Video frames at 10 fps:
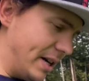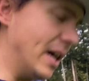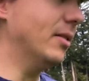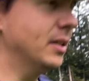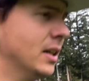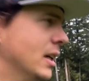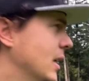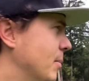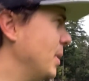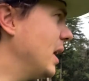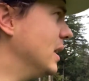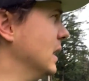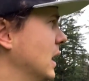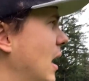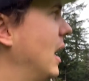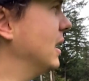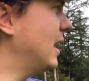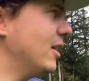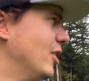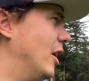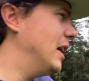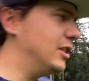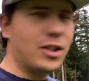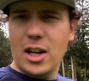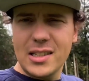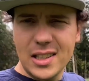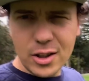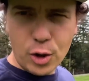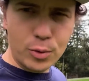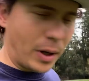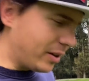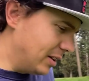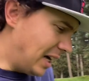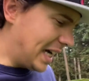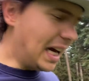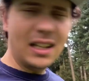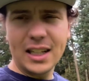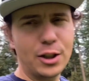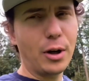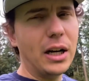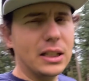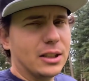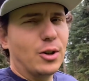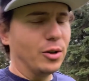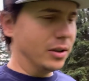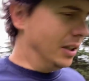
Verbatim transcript: now, but I don't know. I just honestly, the cold weather, I kind of like training in the cold.